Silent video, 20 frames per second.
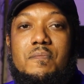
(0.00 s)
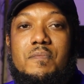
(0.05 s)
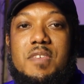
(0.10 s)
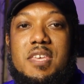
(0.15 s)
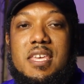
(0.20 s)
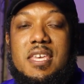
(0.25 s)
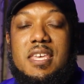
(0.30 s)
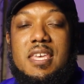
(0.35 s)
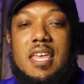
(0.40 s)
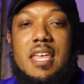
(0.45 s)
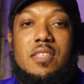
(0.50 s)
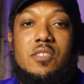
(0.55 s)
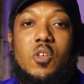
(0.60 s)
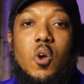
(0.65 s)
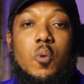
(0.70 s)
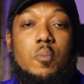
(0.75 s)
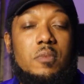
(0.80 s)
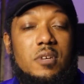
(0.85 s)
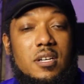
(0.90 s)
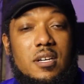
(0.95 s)
the
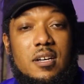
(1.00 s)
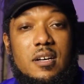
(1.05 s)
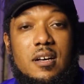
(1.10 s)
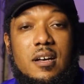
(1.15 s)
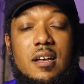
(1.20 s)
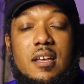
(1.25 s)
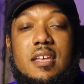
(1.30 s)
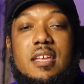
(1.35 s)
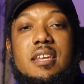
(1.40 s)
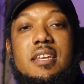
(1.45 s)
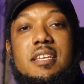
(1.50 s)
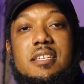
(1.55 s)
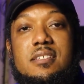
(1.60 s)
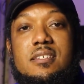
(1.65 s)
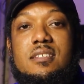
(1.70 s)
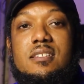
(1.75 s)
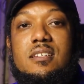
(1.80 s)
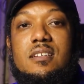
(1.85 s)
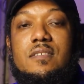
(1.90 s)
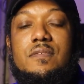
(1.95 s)
NOMA
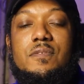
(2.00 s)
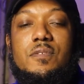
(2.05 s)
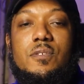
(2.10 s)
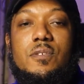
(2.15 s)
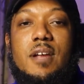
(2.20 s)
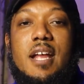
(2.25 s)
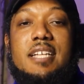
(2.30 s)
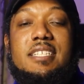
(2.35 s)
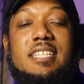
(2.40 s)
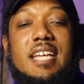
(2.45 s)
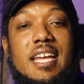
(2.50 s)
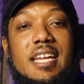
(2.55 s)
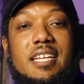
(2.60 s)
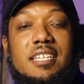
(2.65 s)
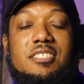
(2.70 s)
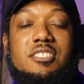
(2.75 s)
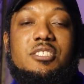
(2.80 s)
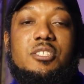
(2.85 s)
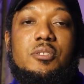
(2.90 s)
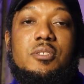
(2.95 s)
initiative for
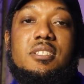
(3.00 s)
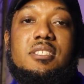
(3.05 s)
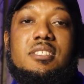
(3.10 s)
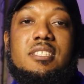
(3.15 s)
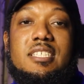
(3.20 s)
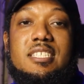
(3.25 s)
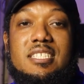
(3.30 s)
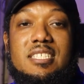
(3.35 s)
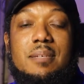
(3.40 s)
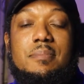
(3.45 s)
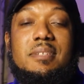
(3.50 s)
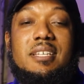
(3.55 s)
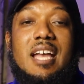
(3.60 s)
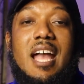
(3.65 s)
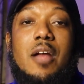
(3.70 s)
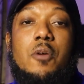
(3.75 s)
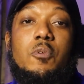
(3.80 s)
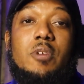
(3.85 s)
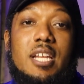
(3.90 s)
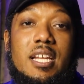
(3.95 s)
educating students is something
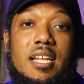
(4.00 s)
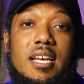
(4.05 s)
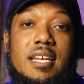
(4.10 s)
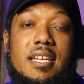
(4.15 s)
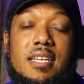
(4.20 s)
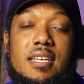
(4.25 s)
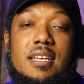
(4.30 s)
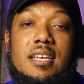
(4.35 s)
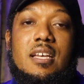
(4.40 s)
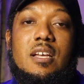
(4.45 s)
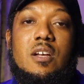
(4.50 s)
I really like,